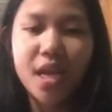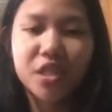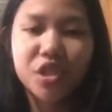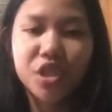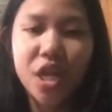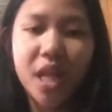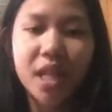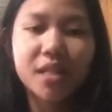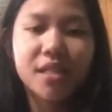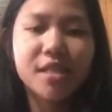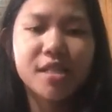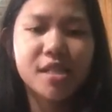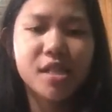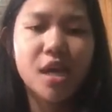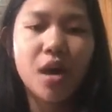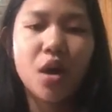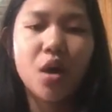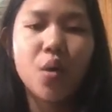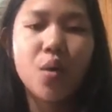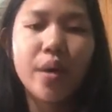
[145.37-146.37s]
Childs
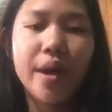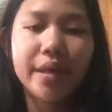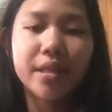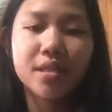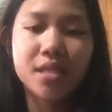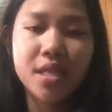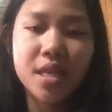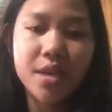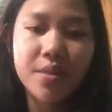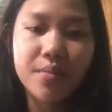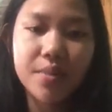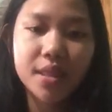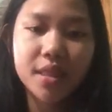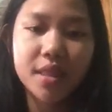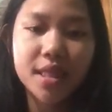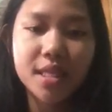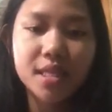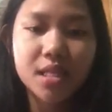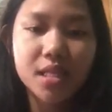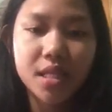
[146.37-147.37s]
who exhibit
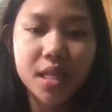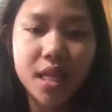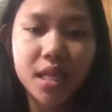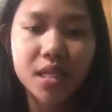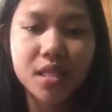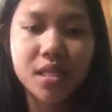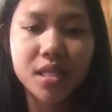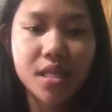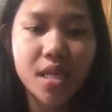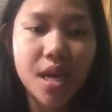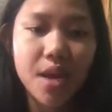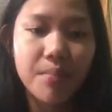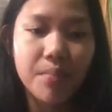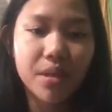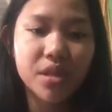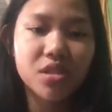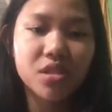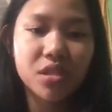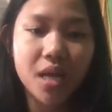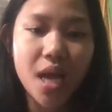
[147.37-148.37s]
these traits
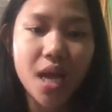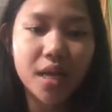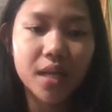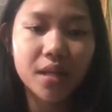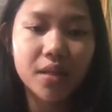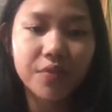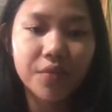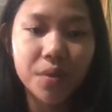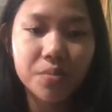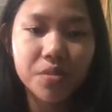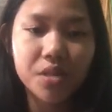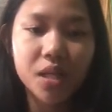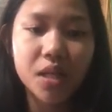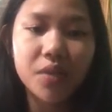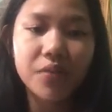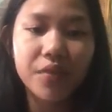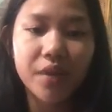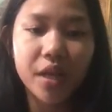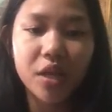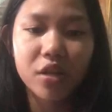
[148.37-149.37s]
may struggle from
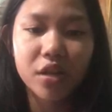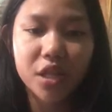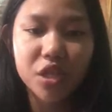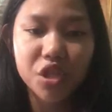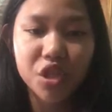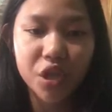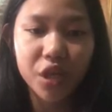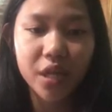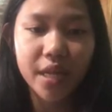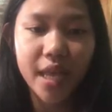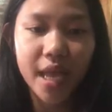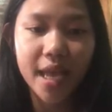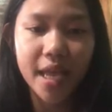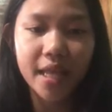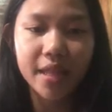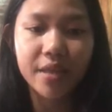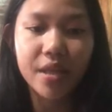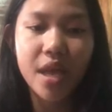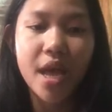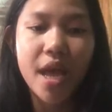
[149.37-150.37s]
self-regulation
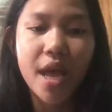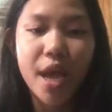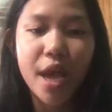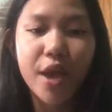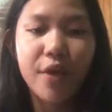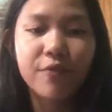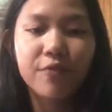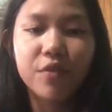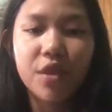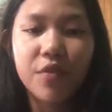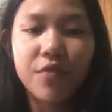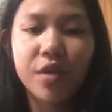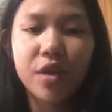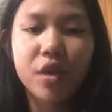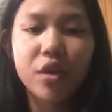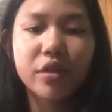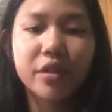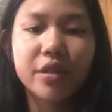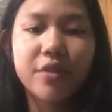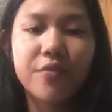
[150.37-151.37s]
and have
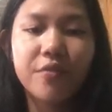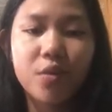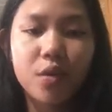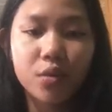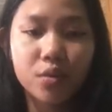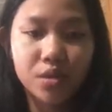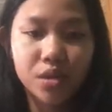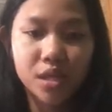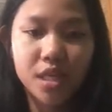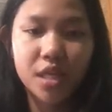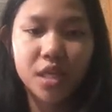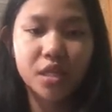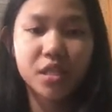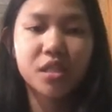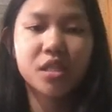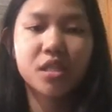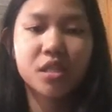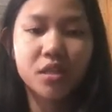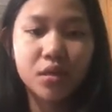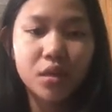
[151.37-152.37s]
difficulty focusing on
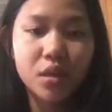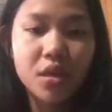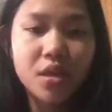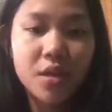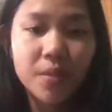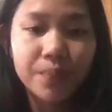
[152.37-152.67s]
school,